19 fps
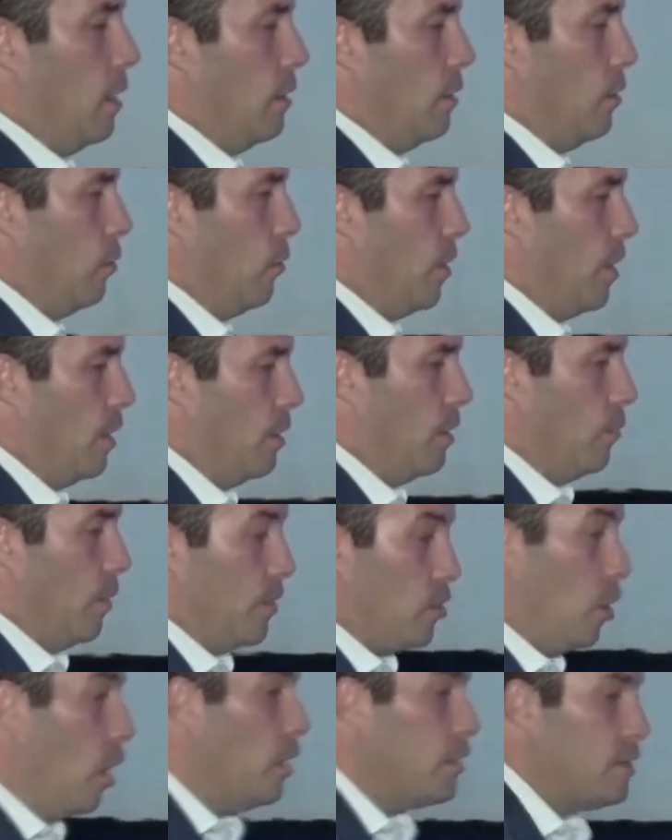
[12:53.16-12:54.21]
we
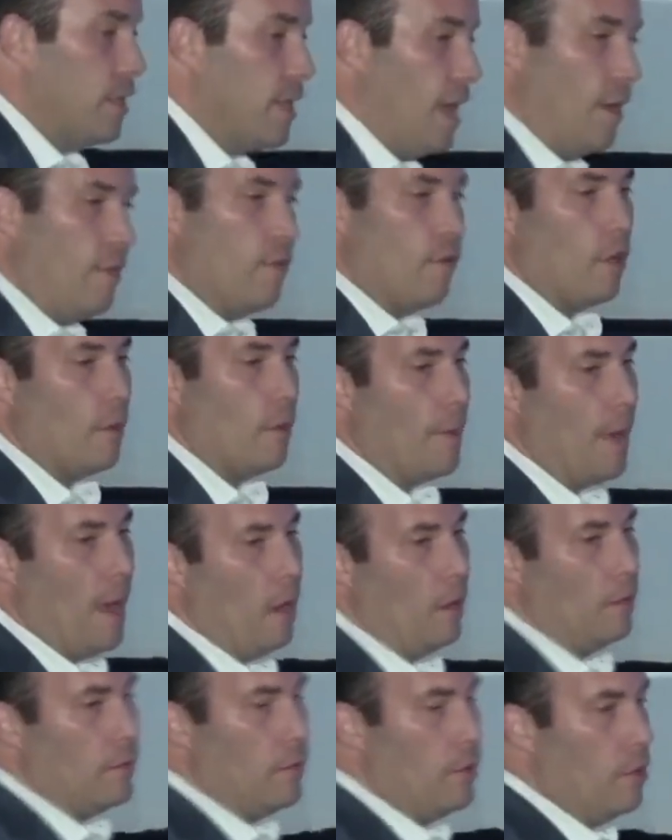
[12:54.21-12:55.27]
talk together
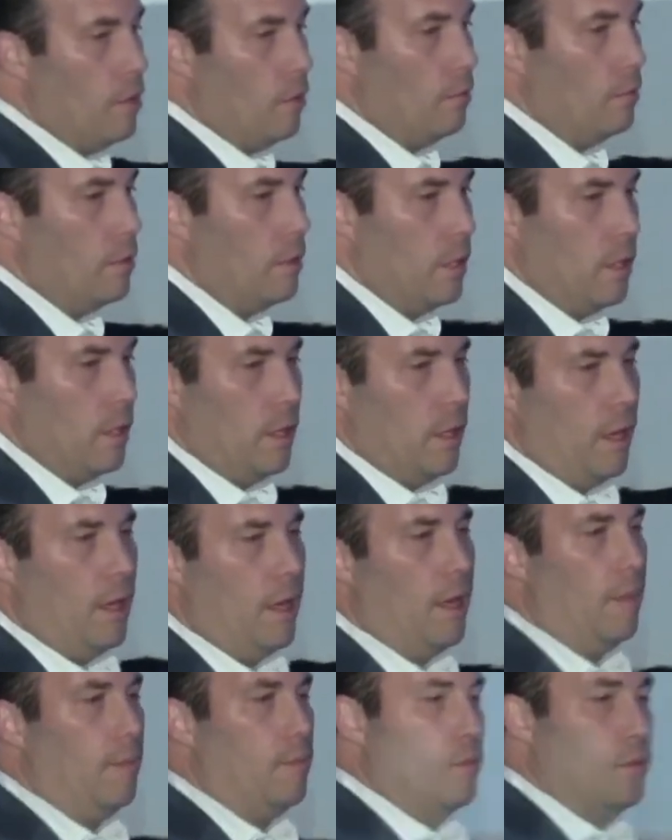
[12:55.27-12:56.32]
about
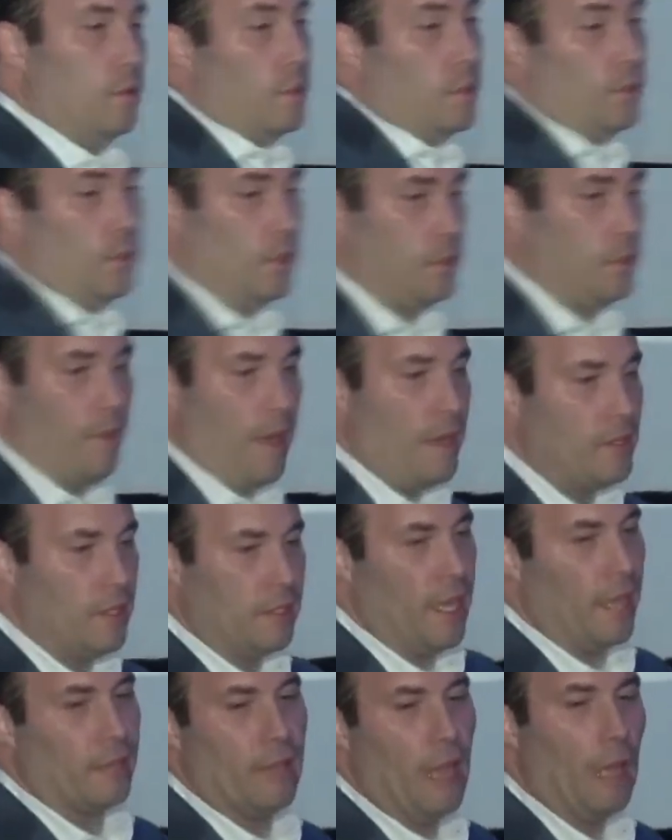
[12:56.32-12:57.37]
these amazing
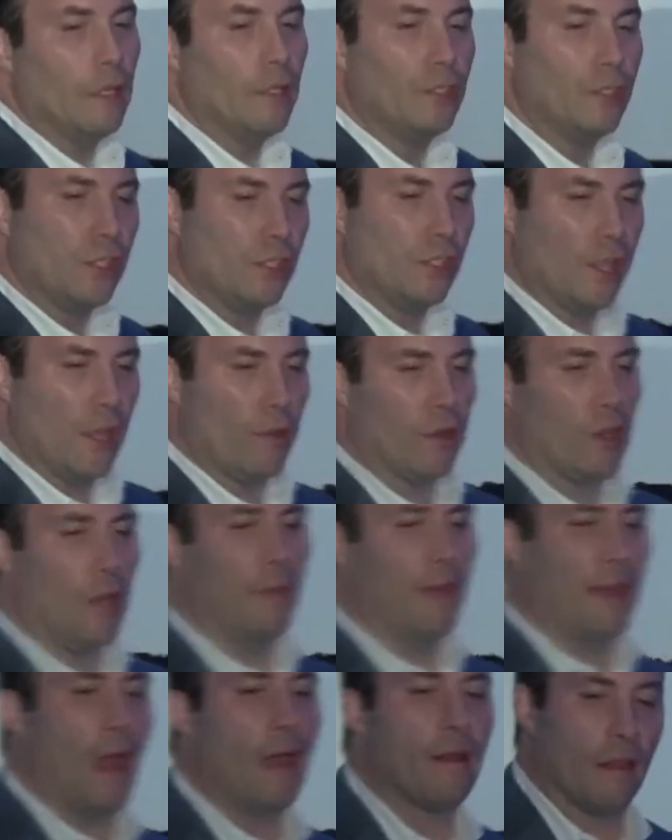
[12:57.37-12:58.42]
technologies that are
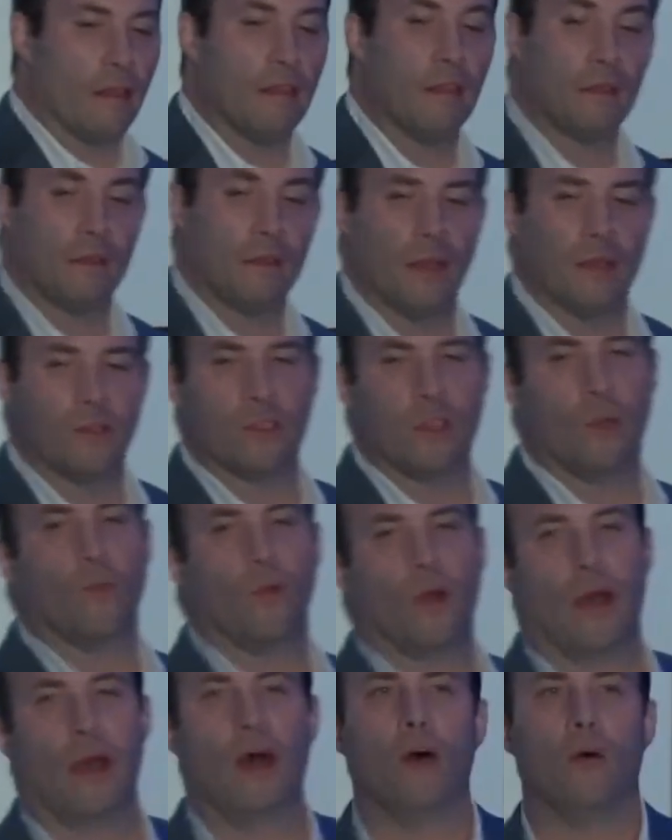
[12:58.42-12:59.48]
coming out, and I think that some will
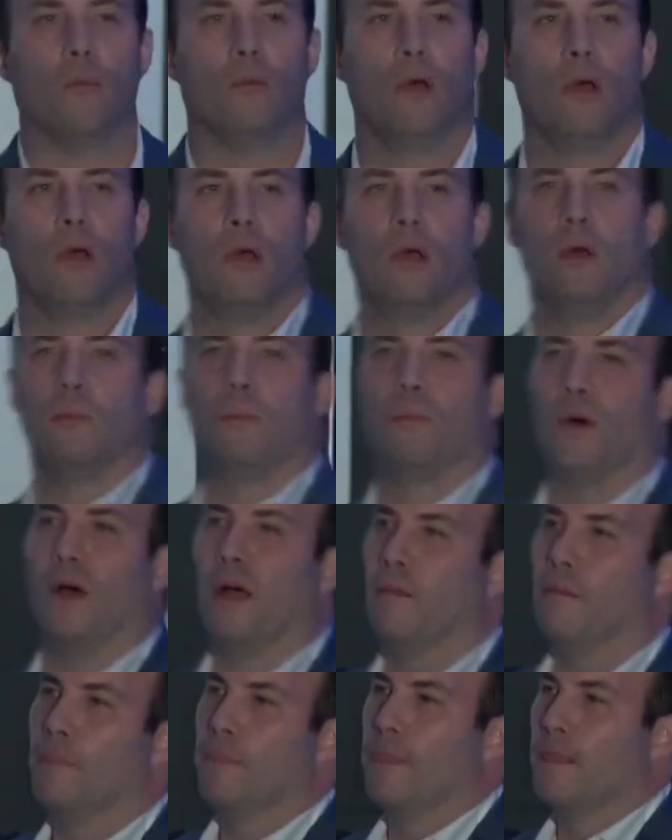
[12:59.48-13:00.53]
help.
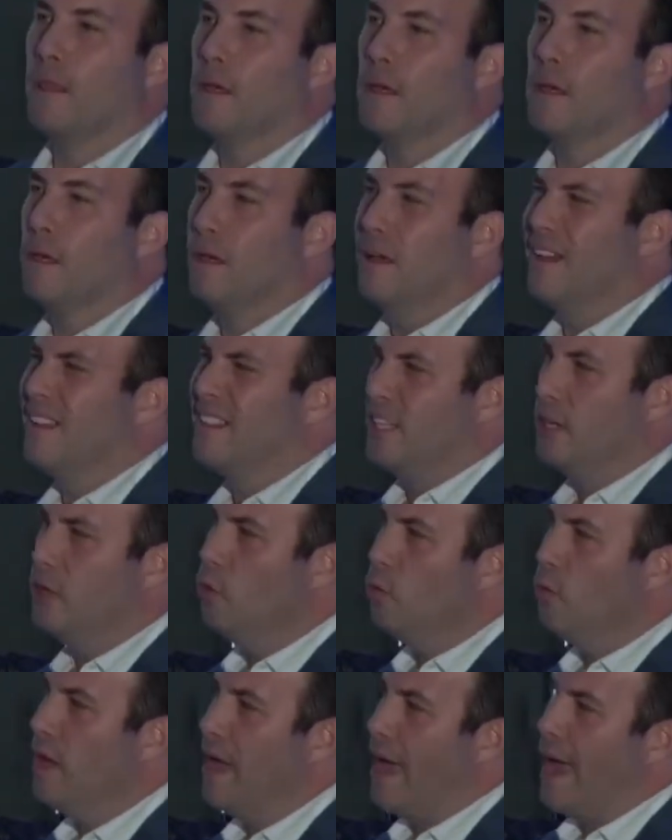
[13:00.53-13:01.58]
But until
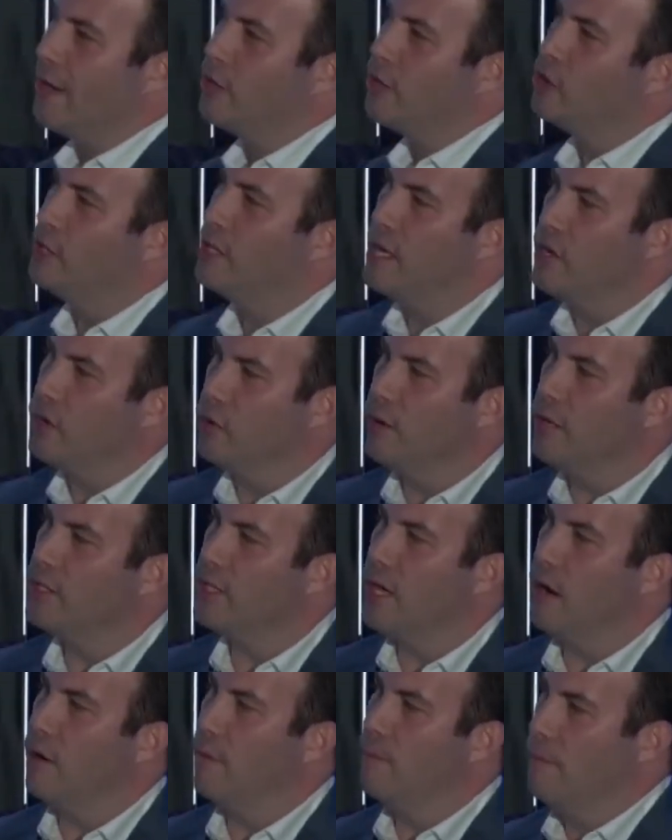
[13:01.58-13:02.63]
we actually increase
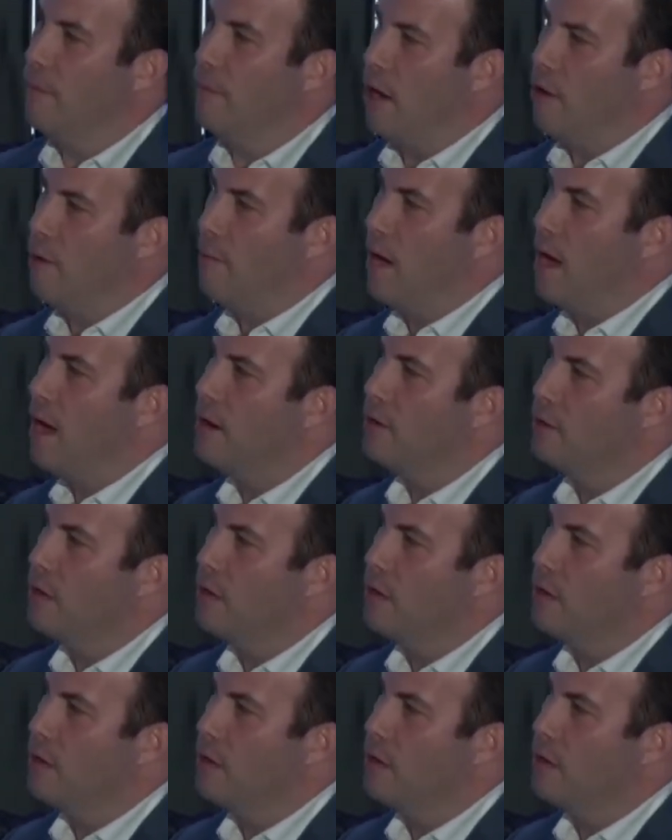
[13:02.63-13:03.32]
our model,